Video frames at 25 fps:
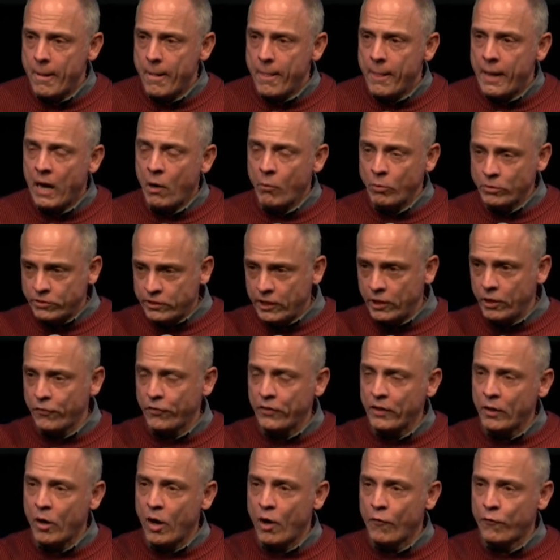I was here at
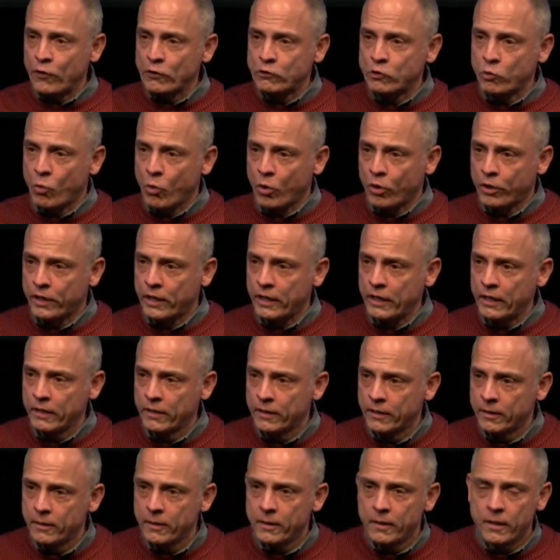the office working,
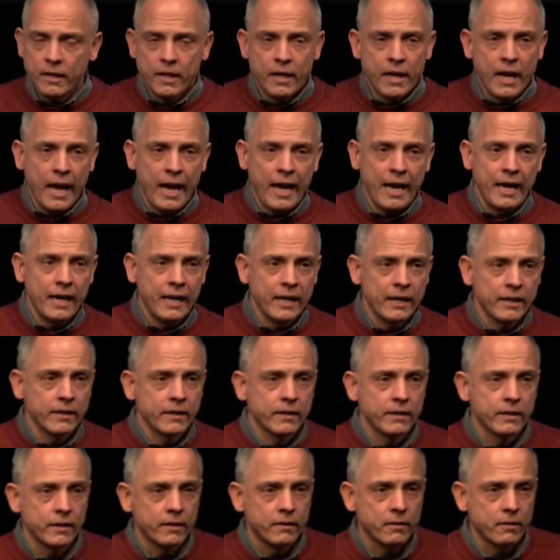
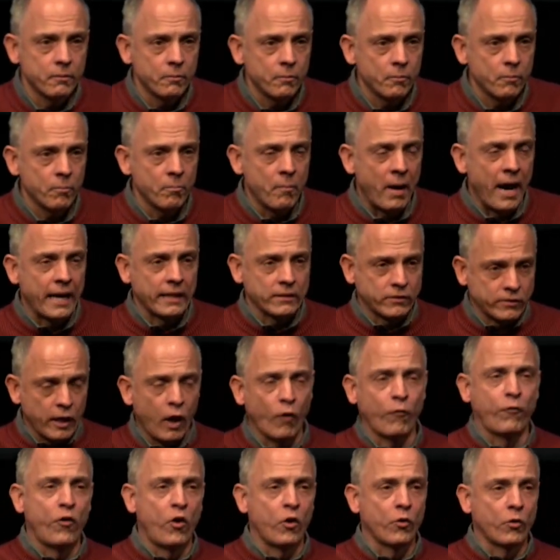and my cell
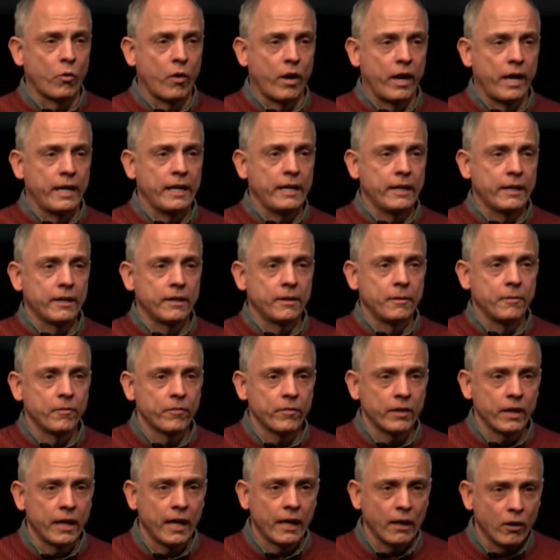phone rang.
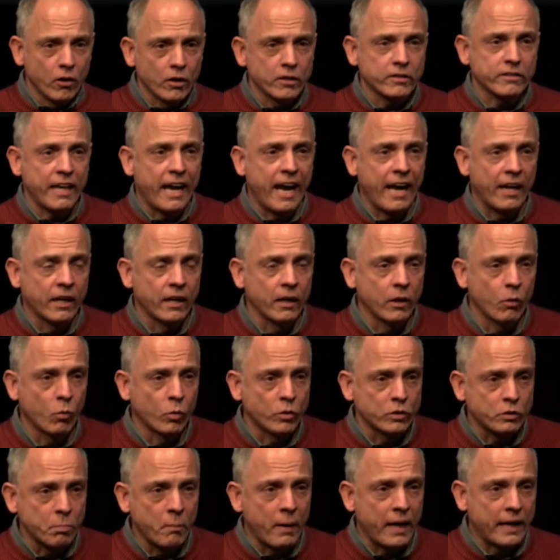And I looked down, and it
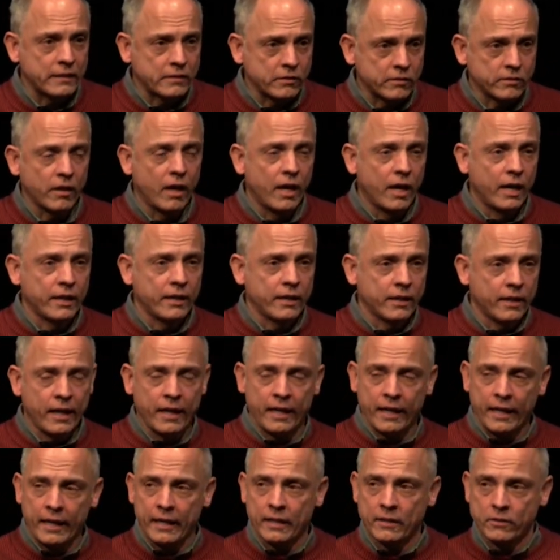was my son, and I
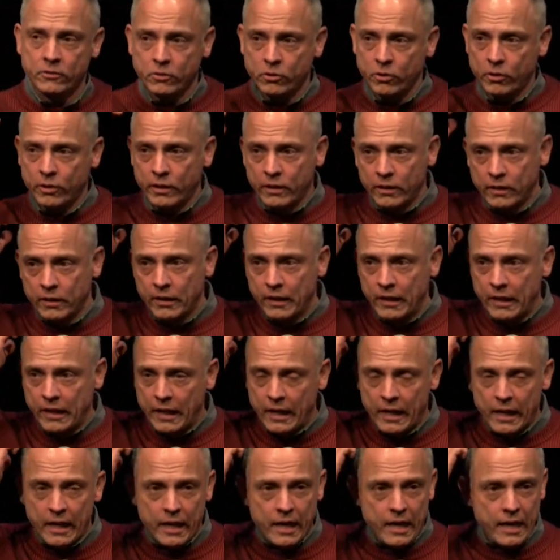answered it.
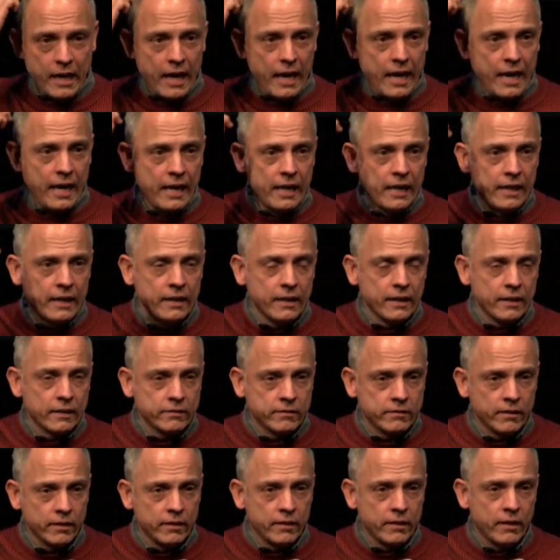And I
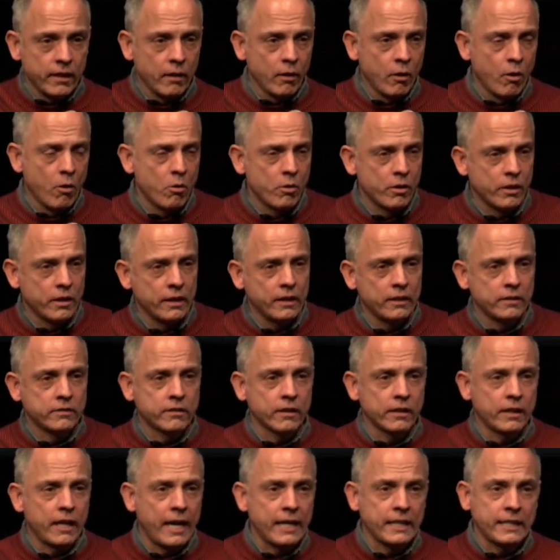said, hello. And he
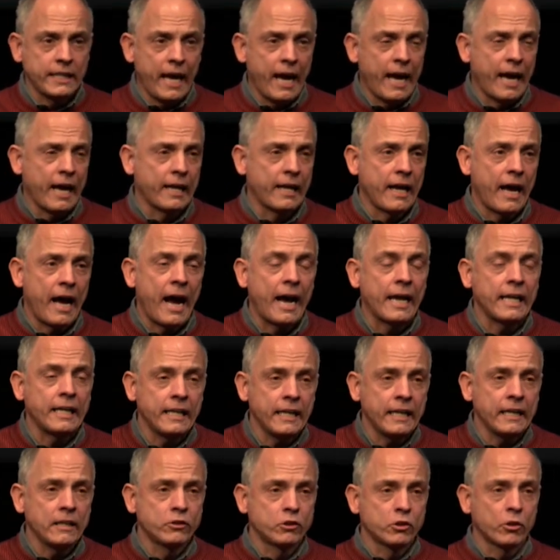said, hey, Dad, I
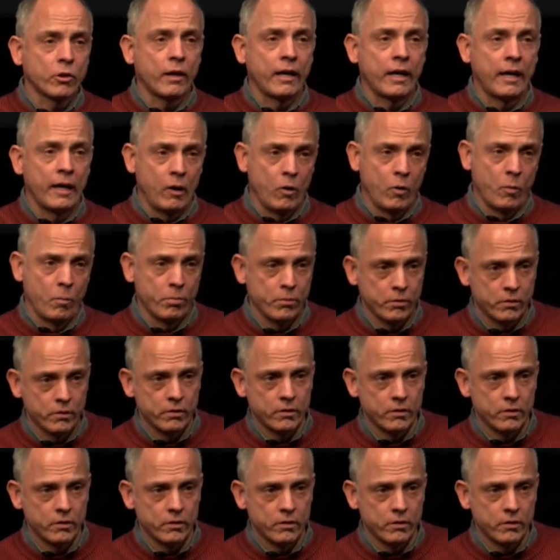need your help.